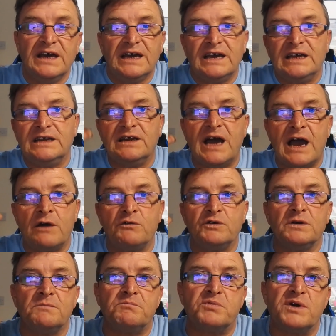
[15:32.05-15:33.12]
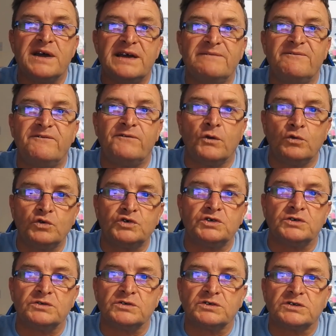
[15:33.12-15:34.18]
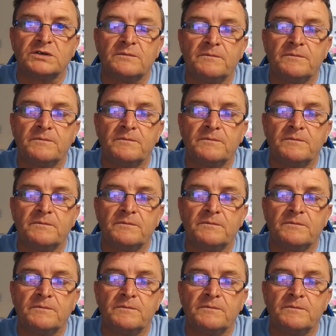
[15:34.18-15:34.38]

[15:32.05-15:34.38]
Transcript: in how your brain functions.